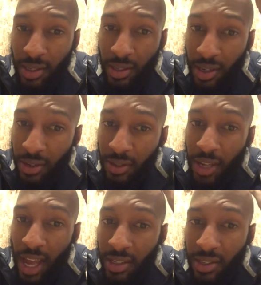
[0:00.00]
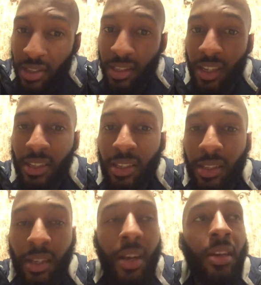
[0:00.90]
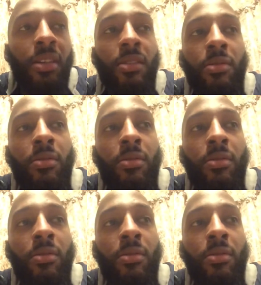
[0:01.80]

You know, you got your decisions. You,